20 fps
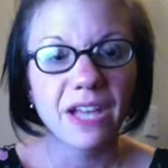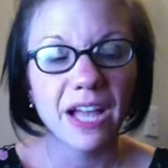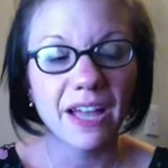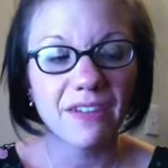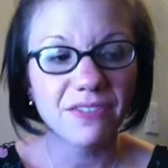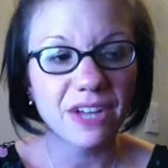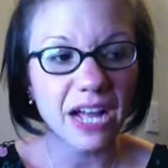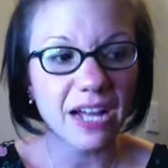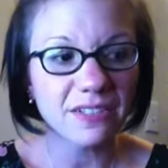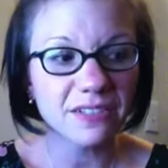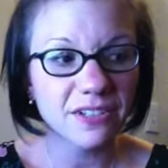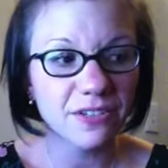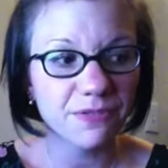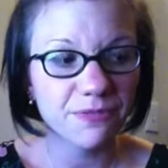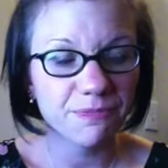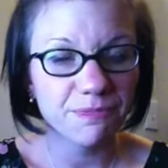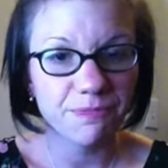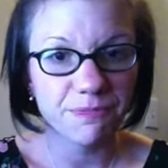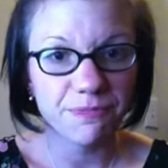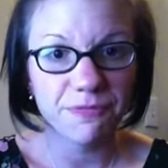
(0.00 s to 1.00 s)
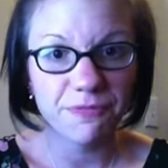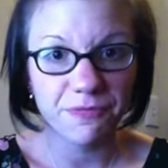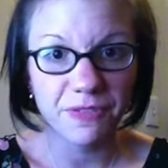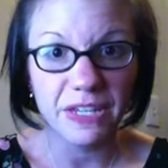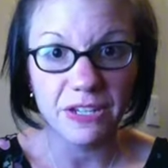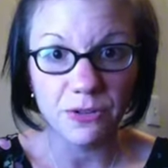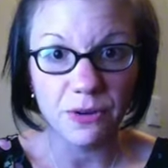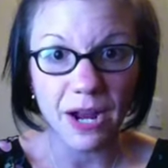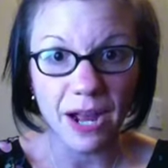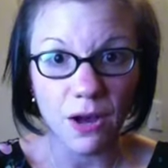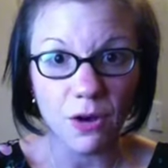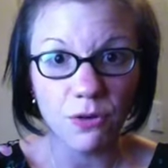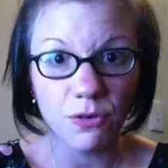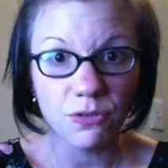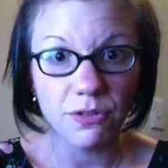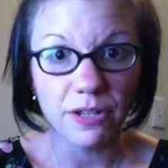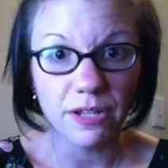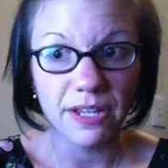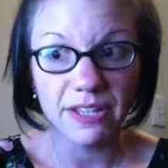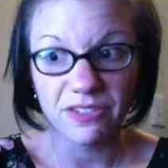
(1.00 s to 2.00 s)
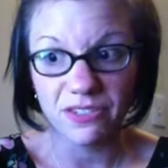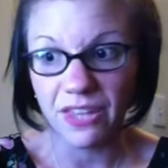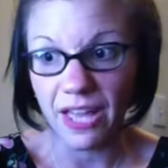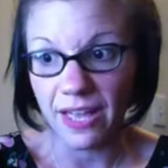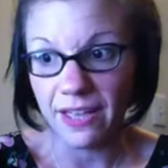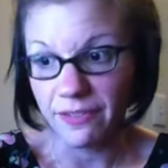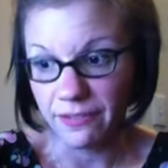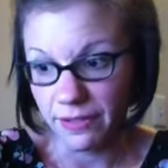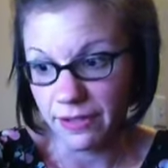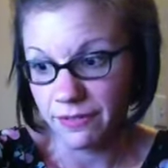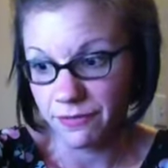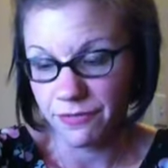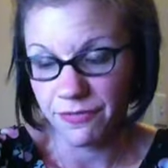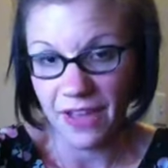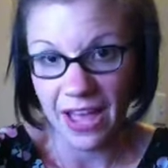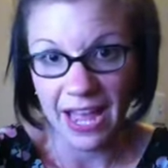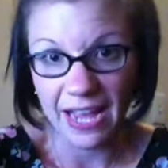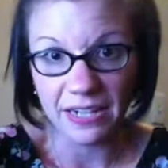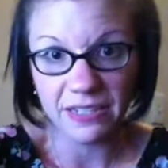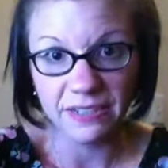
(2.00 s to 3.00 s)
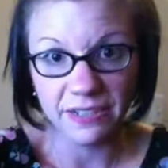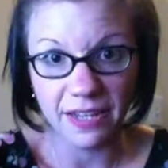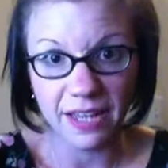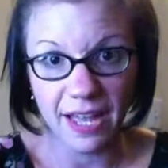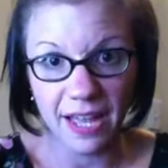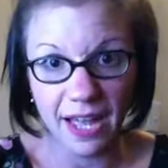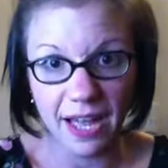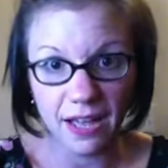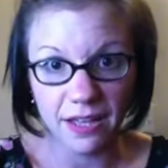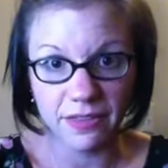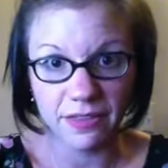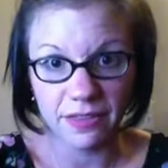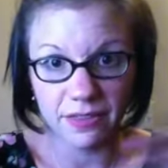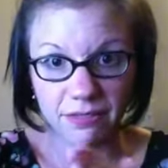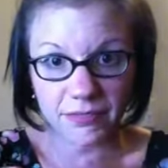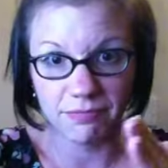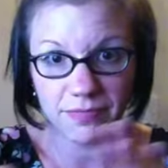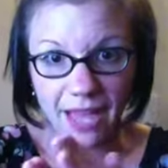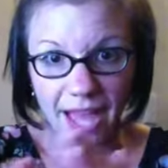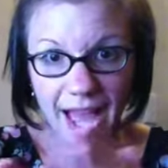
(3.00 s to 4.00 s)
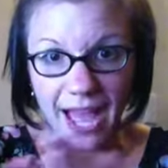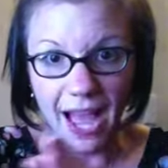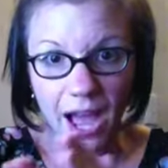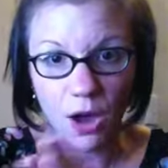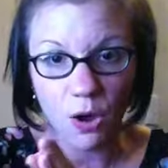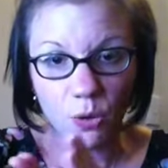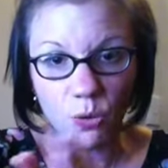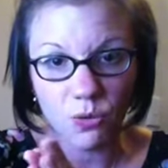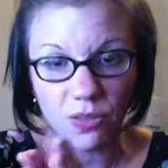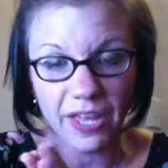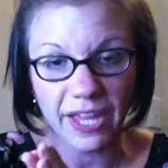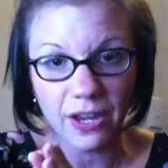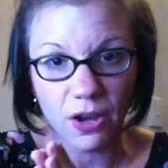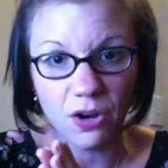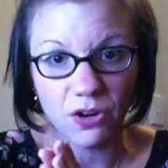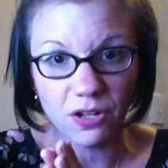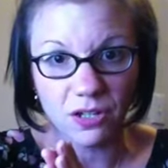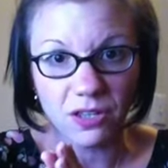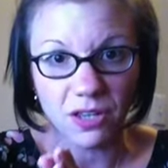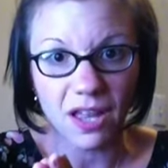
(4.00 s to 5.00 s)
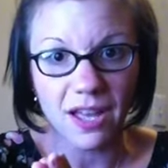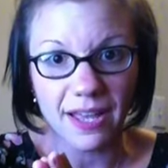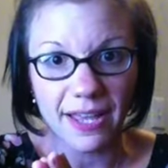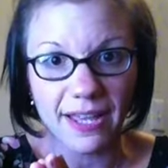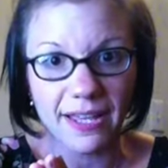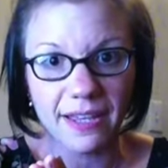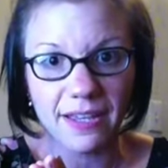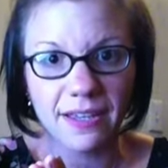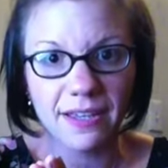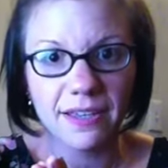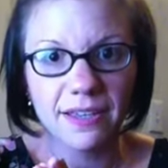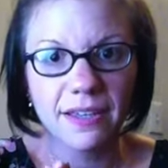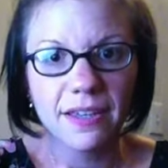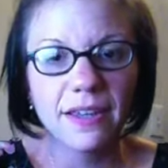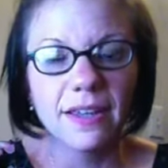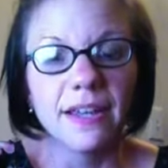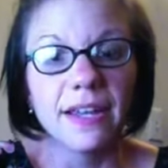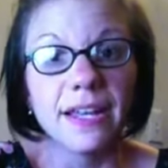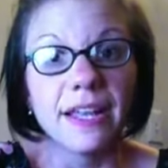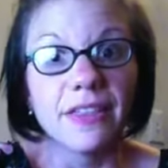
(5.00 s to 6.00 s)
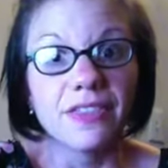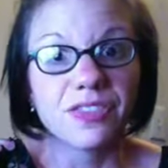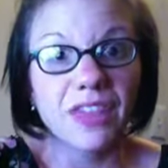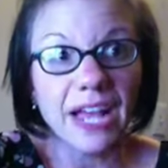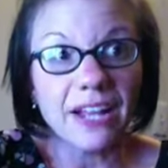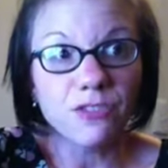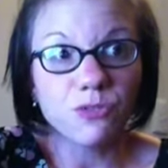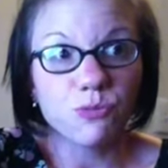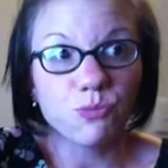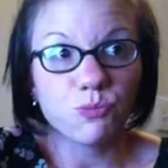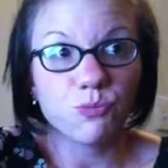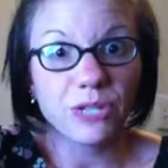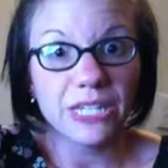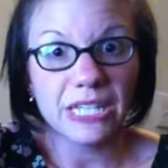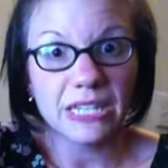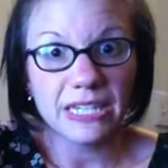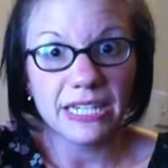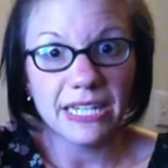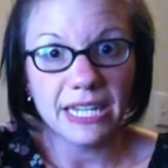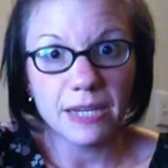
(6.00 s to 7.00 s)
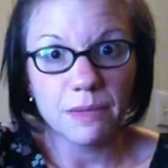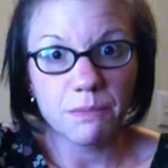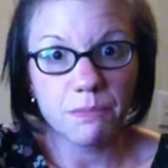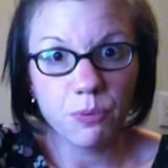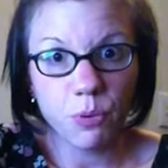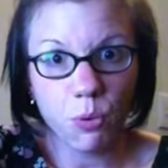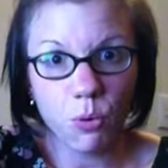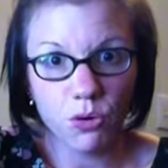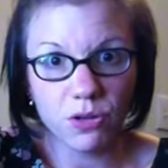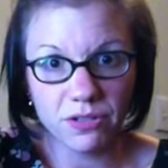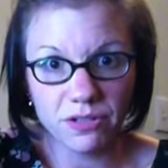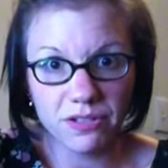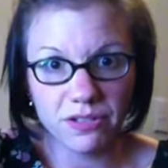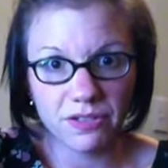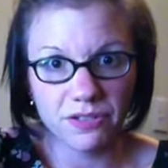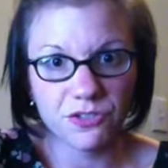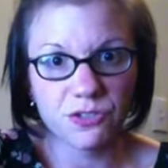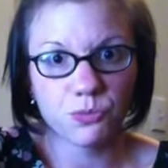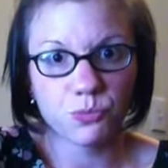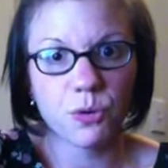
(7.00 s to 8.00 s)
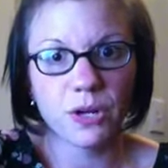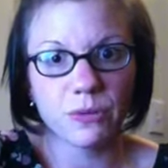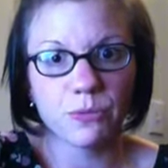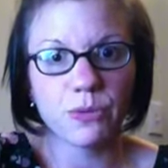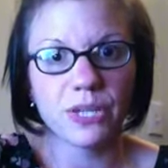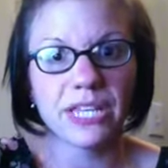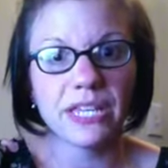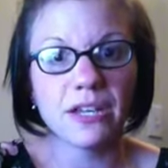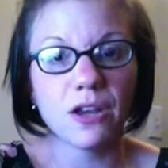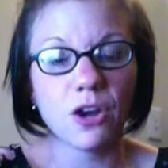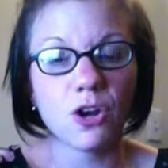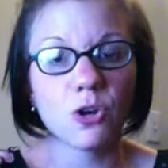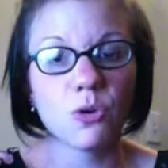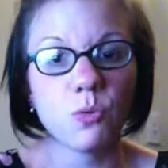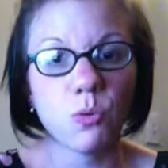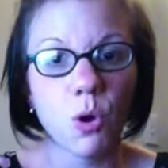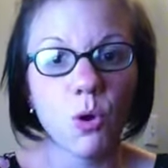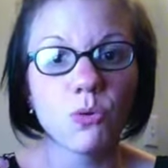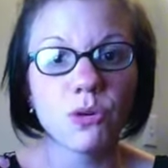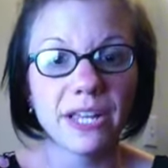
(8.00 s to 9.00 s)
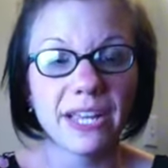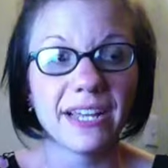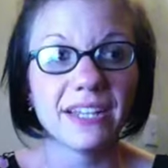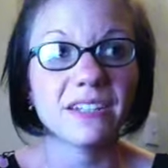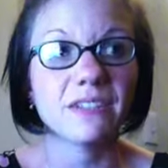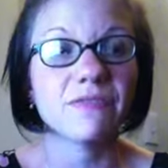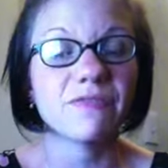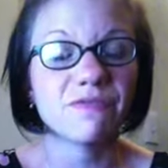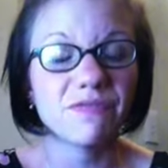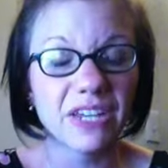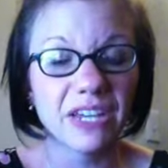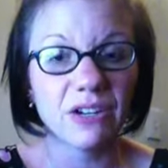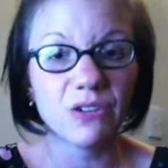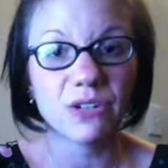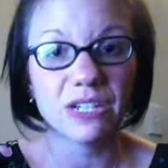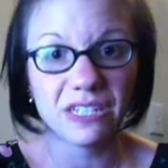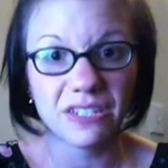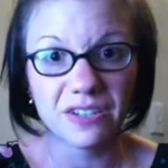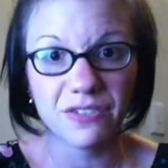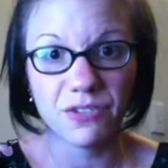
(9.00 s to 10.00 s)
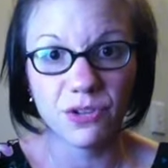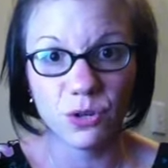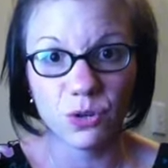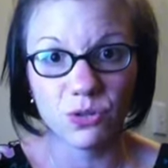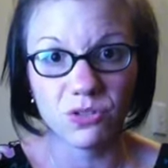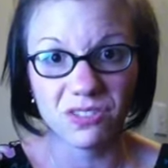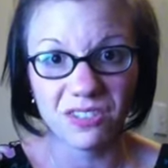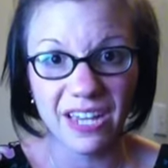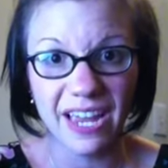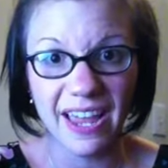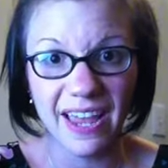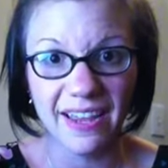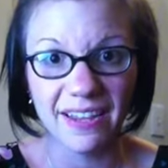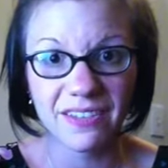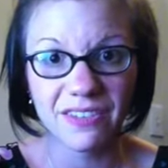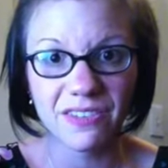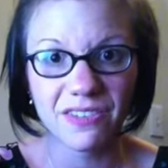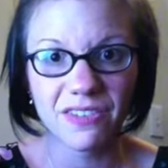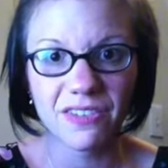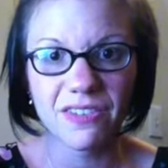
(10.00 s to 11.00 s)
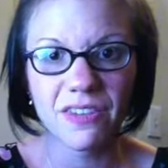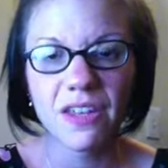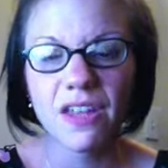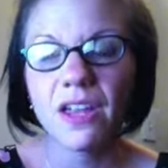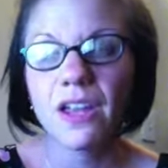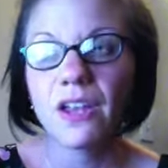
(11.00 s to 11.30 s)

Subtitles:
I've got to figure out, in fact, how they are alike. That's really important when we are quoting very difficult texts.